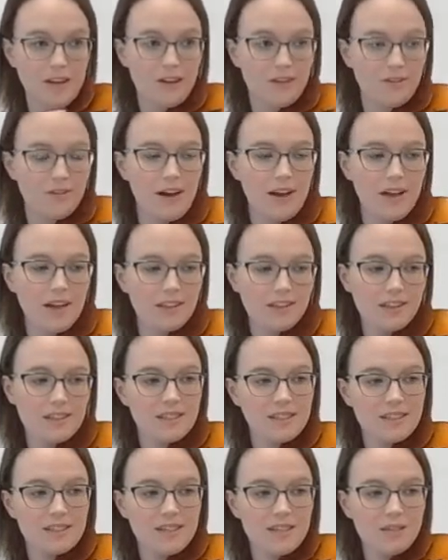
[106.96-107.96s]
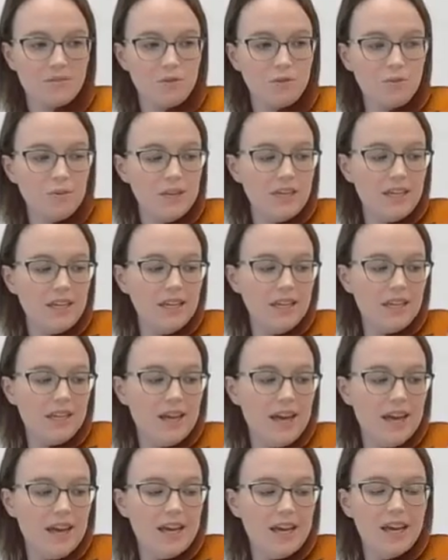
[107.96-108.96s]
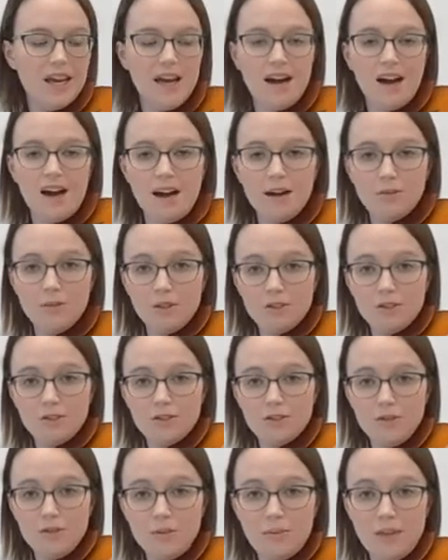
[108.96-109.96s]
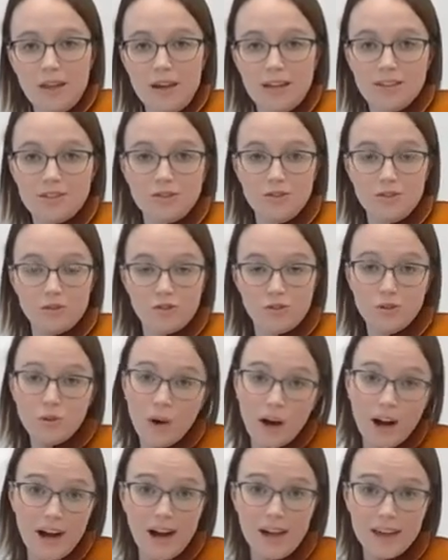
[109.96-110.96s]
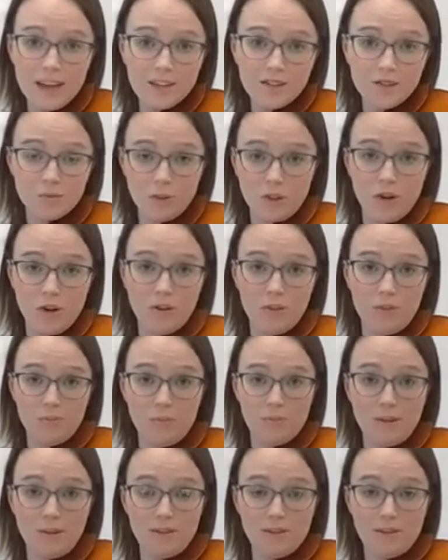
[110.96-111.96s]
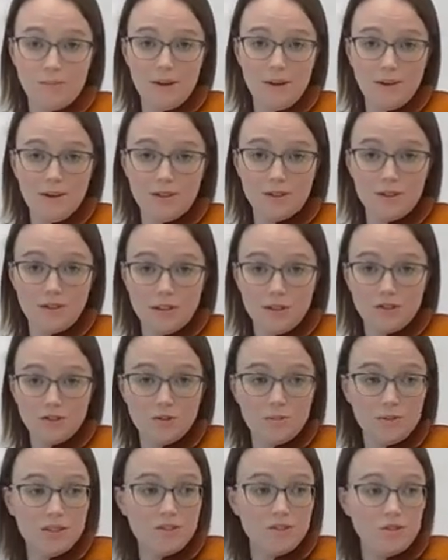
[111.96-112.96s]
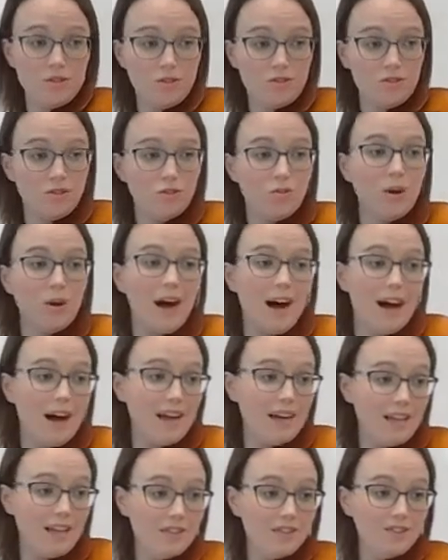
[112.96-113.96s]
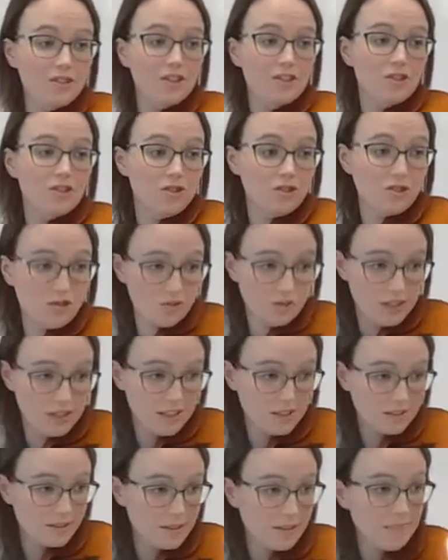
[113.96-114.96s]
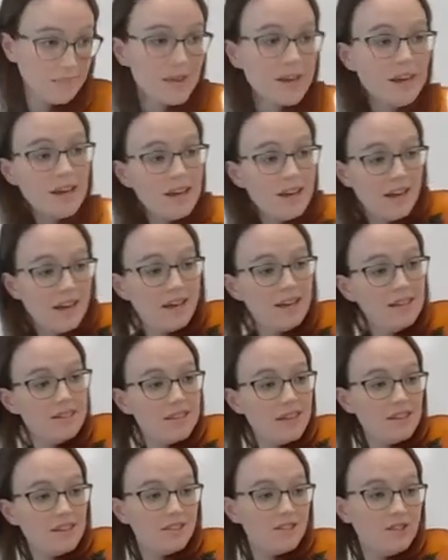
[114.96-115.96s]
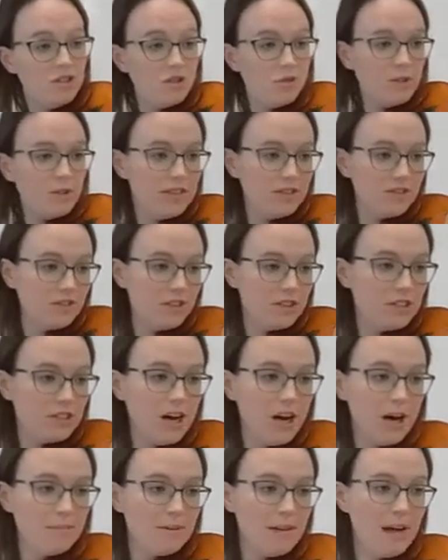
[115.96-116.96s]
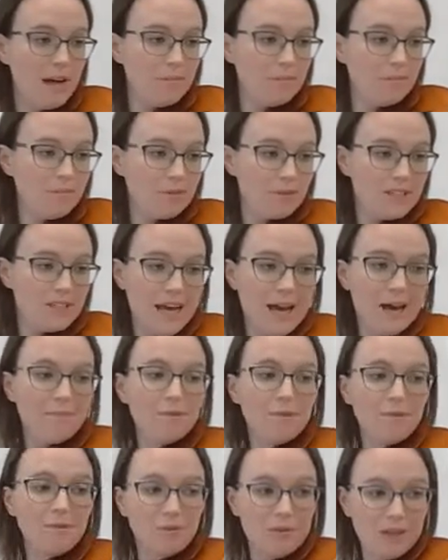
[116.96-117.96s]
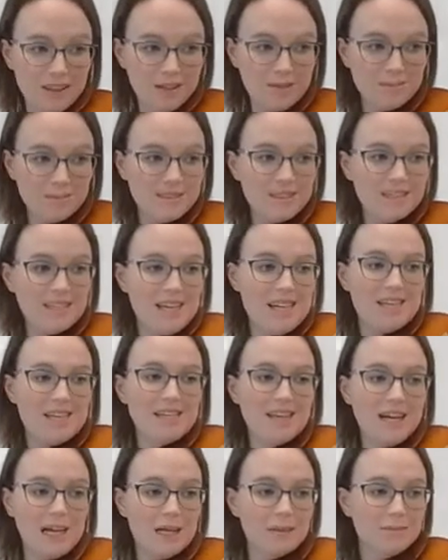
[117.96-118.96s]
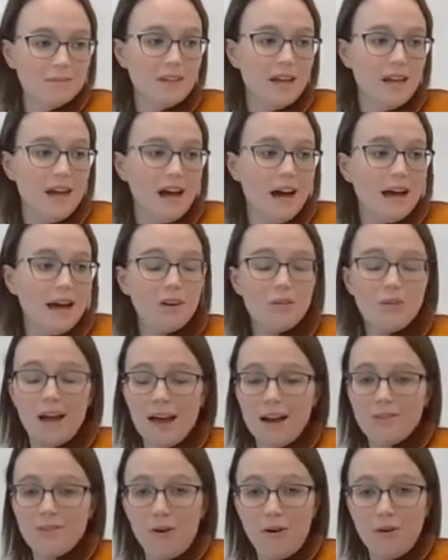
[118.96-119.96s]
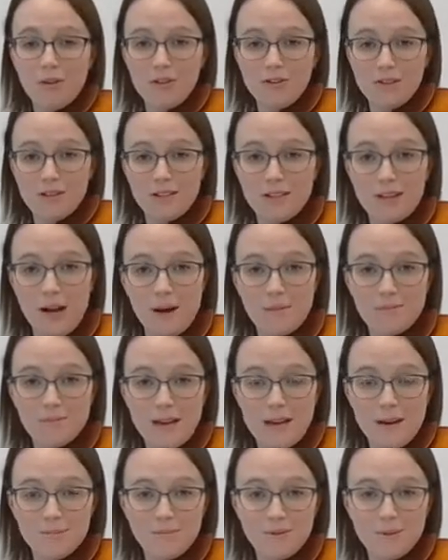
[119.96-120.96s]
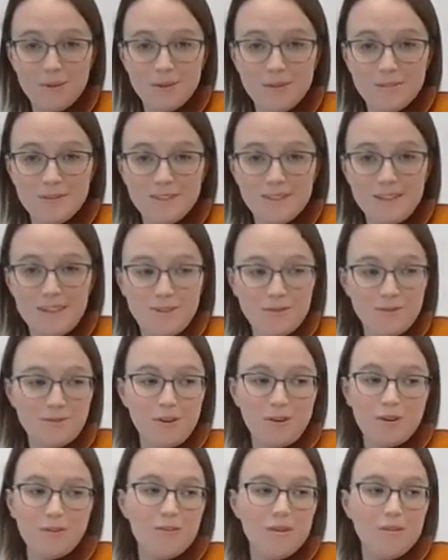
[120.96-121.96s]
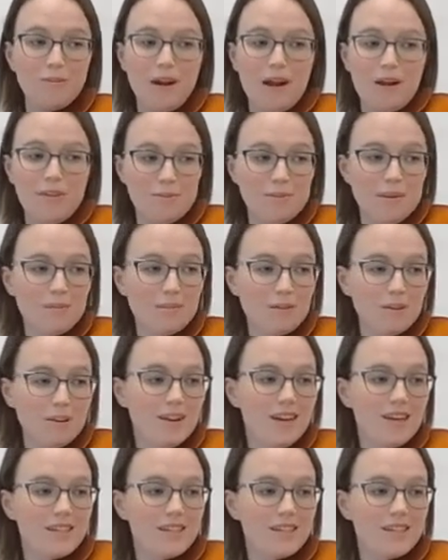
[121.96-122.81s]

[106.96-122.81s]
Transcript: Violins, it says between E and A. I would assume that it's your two highest, depending on your instrument, so your two highest strings. And it says to do each of the top tap rhythms 10 times. I don't have all of the top tap rhythms in front of me, but I remember